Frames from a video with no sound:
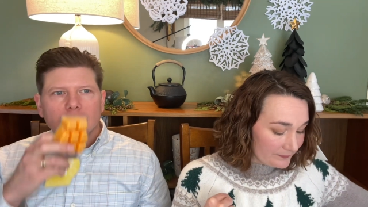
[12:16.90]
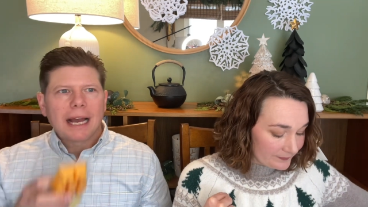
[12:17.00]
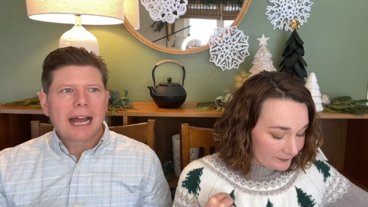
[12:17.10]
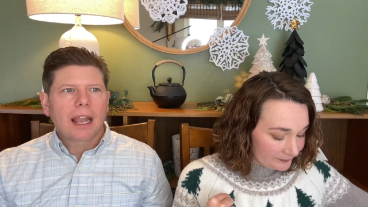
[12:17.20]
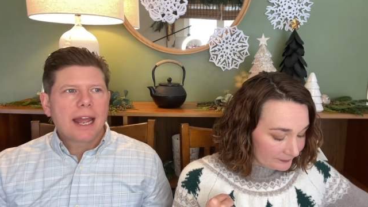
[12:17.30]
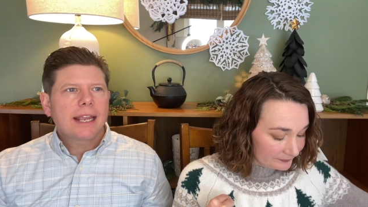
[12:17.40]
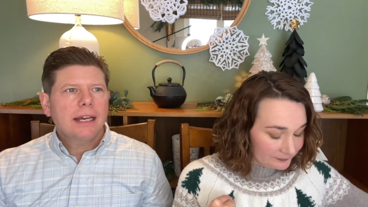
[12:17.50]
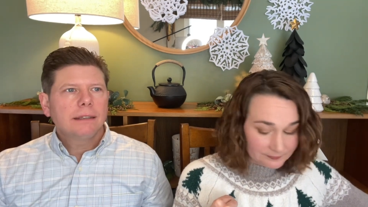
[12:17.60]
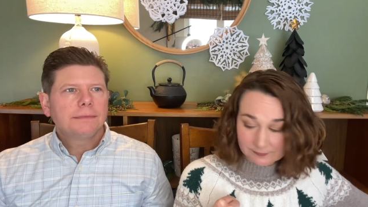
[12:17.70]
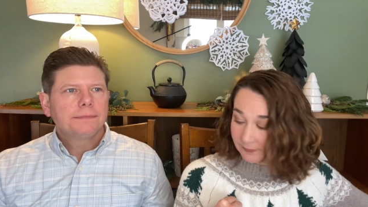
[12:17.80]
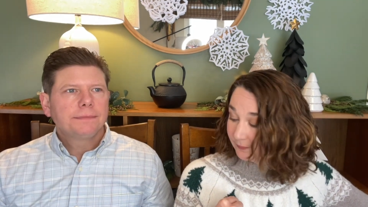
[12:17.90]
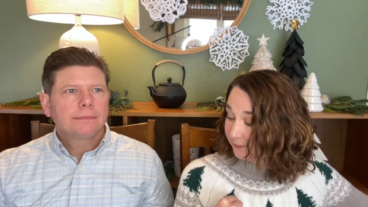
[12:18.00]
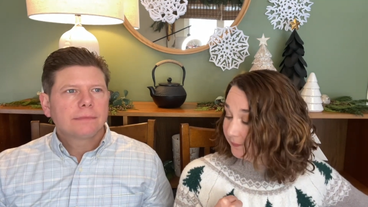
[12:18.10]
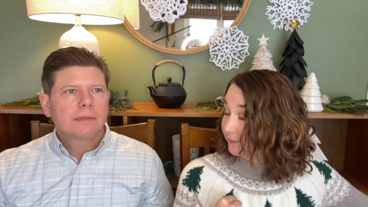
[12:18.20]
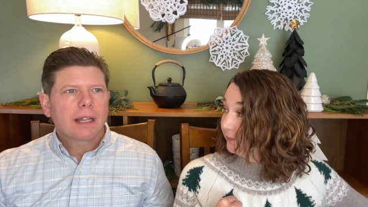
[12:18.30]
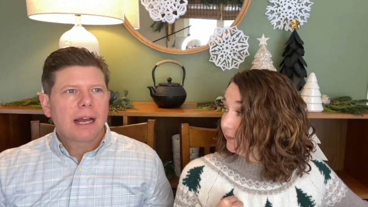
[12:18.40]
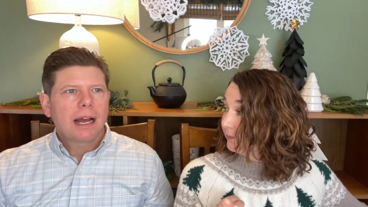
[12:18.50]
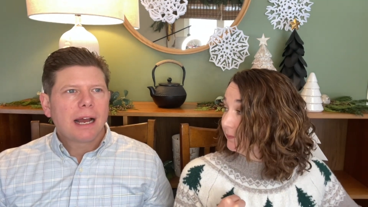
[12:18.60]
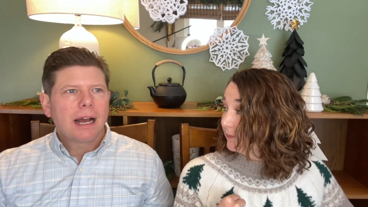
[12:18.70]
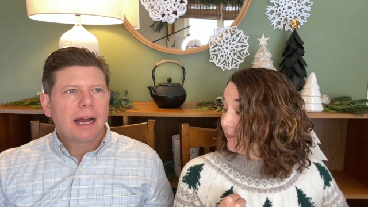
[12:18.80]
Speaker 1: I like it. Mm-hmm.
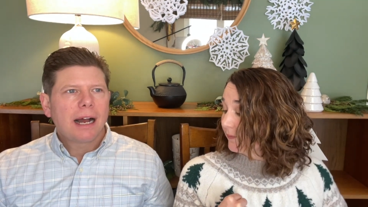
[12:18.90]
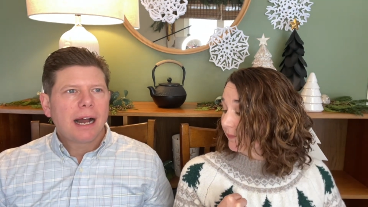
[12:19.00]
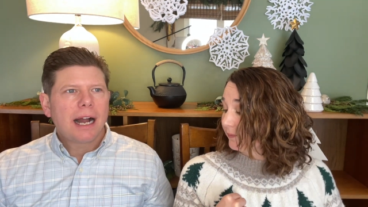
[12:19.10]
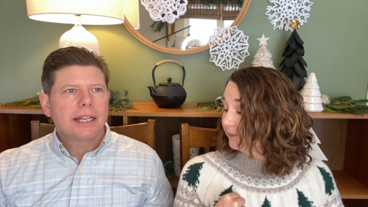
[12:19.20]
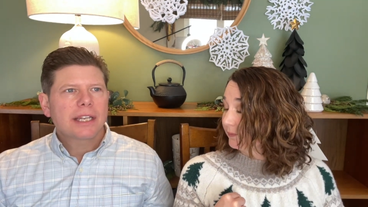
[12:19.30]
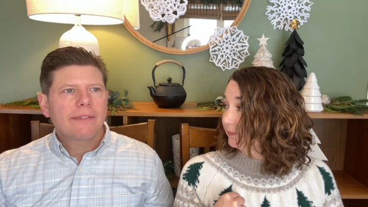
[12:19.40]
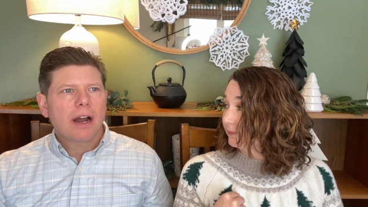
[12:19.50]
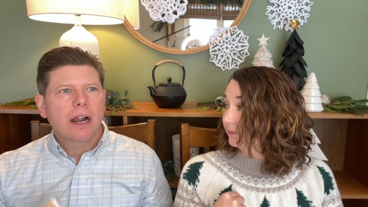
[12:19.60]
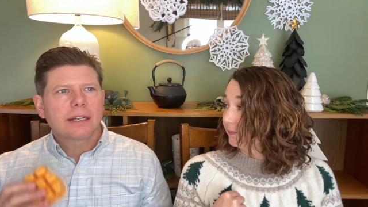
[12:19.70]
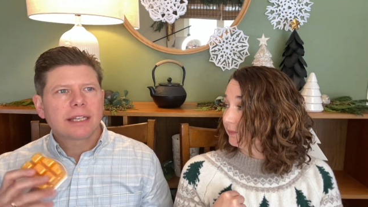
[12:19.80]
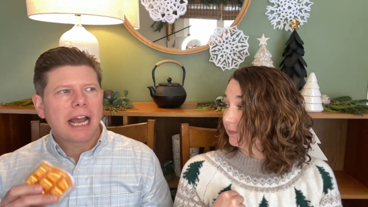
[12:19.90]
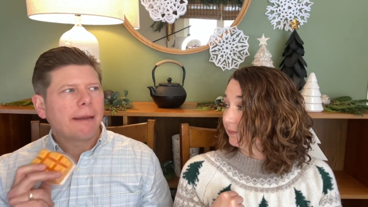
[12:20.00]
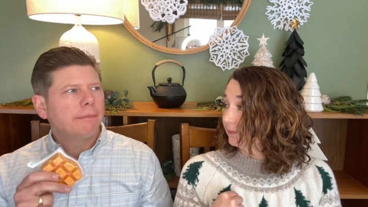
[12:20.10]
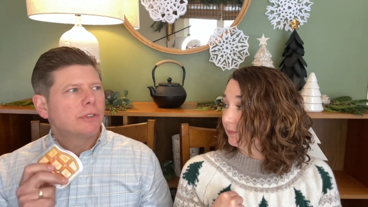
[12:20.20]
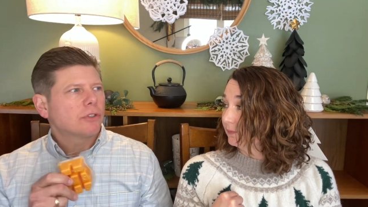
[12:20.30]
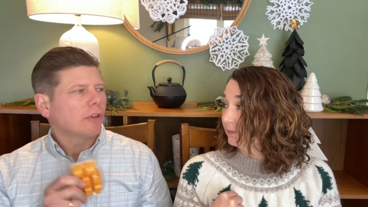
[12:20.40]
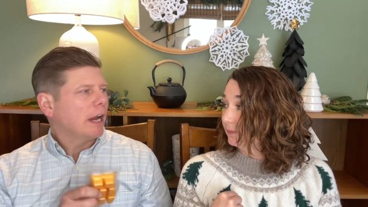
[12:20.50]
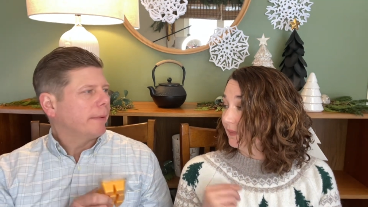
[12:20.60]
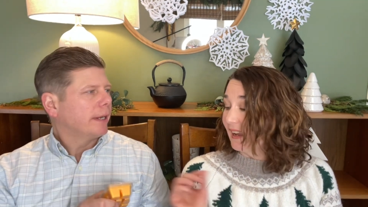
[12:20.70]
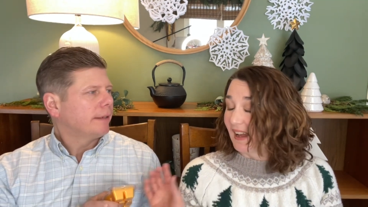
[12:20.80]
I just have a hard
Speaker 2: time
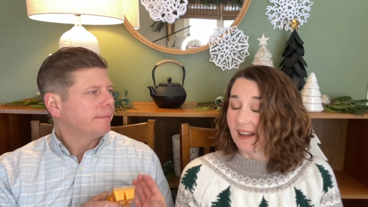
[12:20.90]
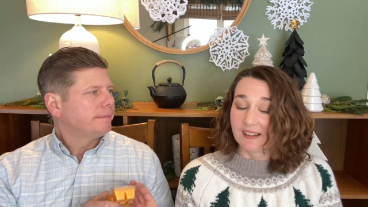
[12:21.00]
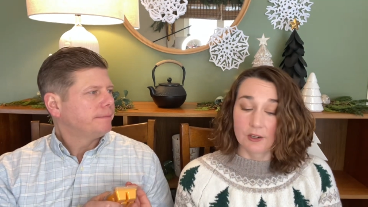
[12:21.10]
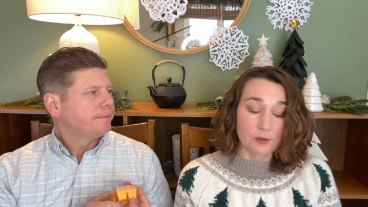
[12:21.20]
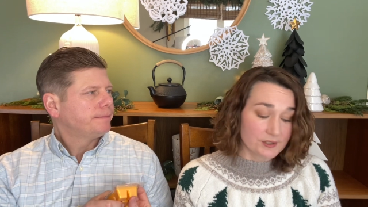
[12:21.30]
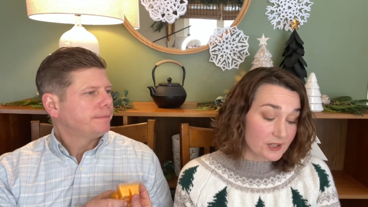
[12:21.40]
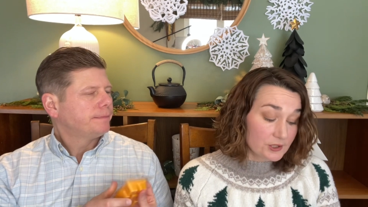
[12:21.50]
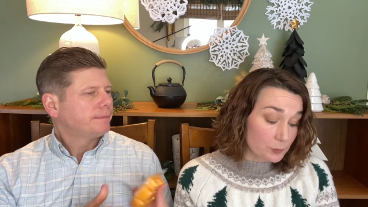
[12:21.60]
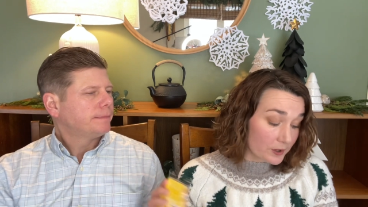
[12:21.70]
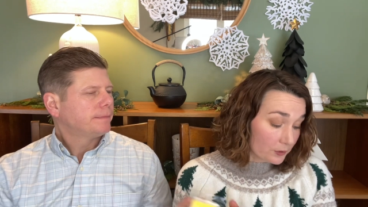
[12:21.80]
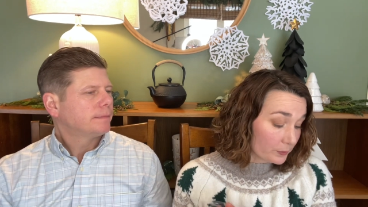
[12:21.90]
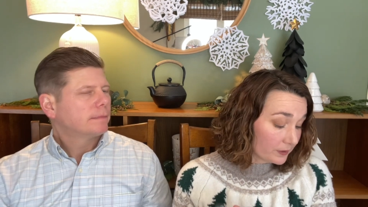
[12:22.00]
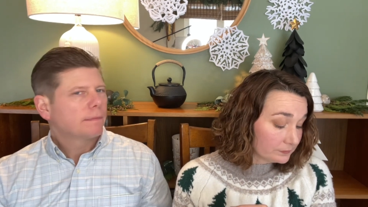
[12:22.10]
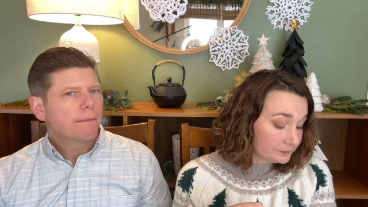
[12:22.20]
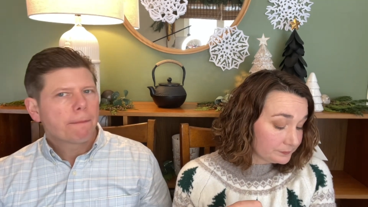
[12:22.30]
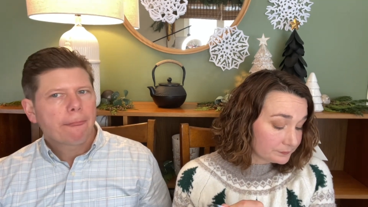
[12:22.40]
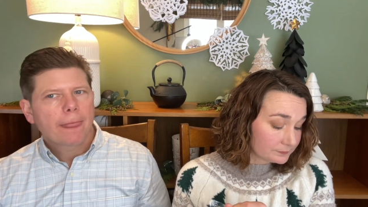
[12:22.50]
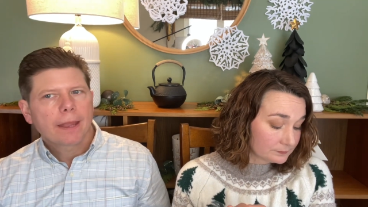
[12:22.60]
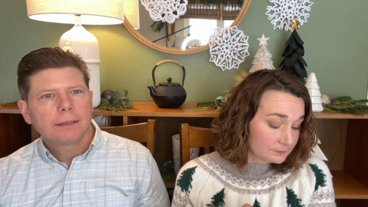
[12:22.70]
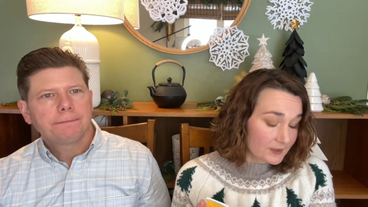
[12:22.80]
describing yeah, it. Yeah, I know. this. it's a weird one.
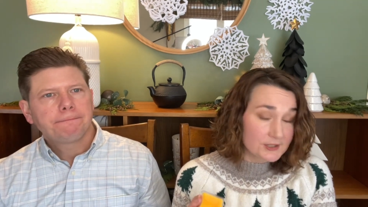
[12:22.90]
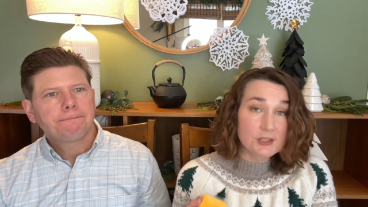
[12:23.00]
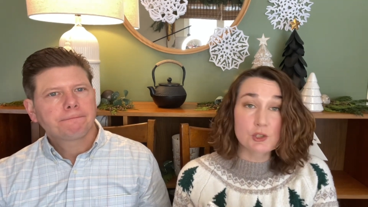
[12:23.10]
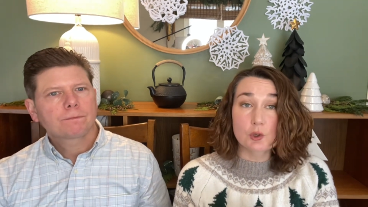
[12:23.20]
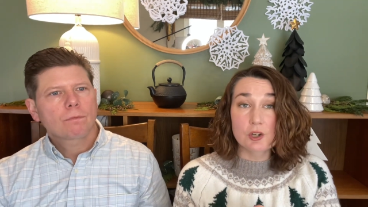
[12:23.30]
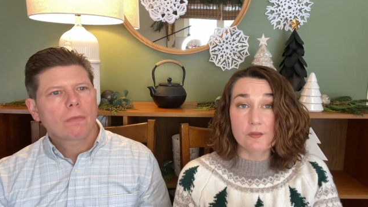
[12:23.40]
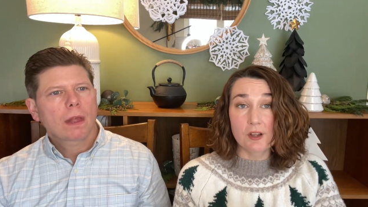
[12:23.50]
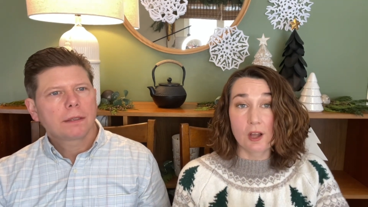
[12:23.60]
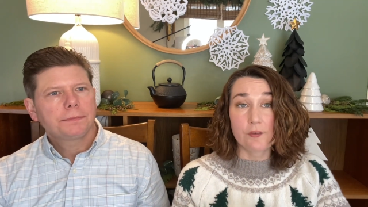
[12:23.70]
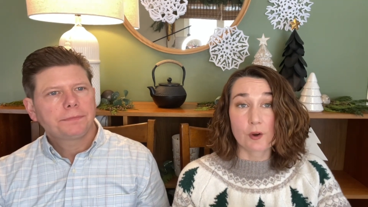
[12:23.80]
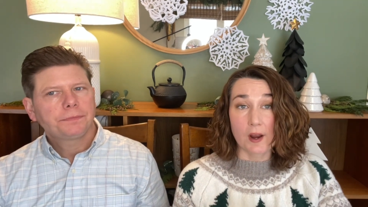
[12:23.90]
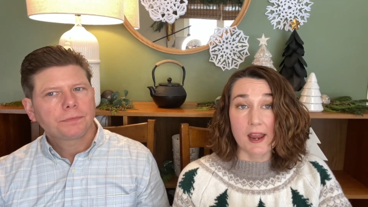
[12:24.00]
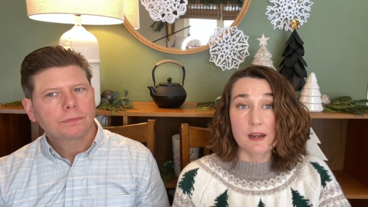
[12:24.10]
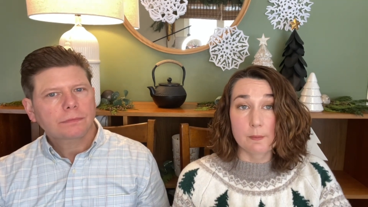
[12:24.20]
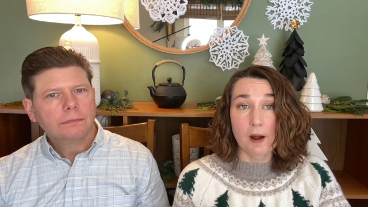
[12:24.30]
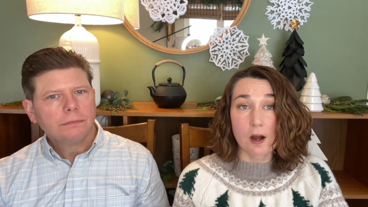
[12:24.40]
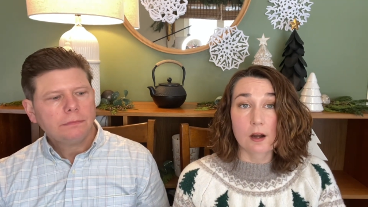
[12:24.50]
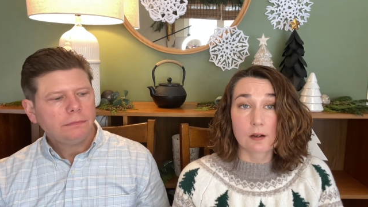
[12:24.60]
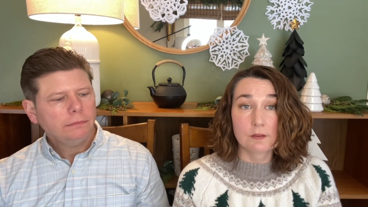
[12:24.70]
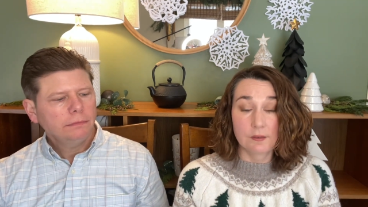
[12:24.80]
This is sort of a love or hate
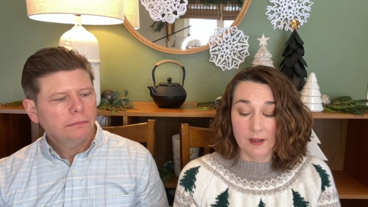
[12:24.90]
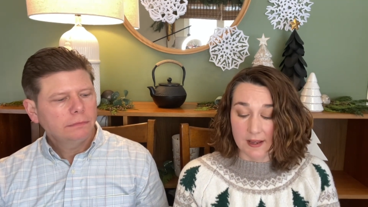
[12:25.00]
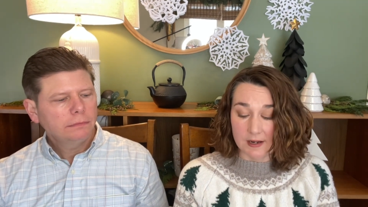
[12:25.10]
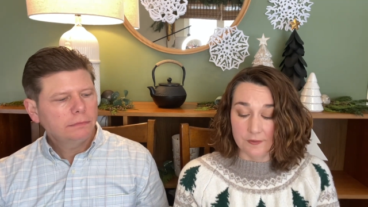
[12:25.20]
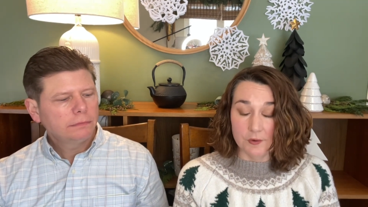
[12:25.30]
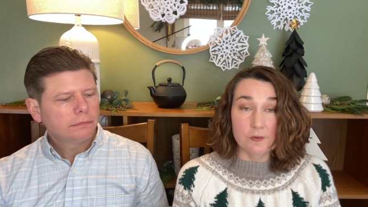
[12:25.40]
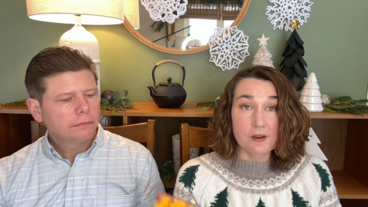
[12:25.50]
bar. And if you've